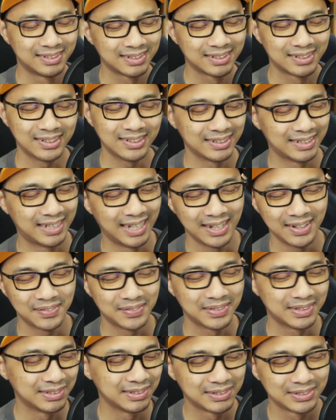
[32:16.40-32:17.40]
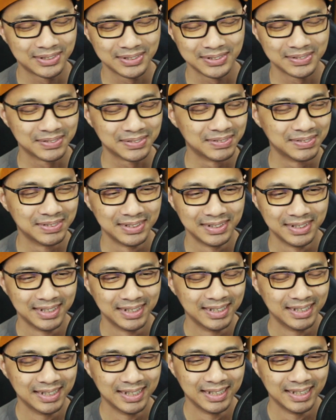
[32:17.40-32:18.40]
got that one too.
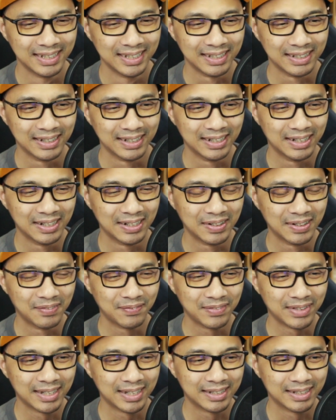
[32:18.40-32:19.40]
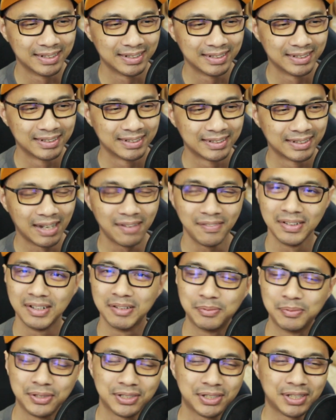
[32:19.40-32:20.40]
Oh man, I really
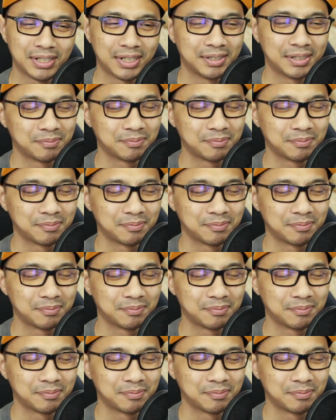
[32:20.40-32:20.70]
appreciate it.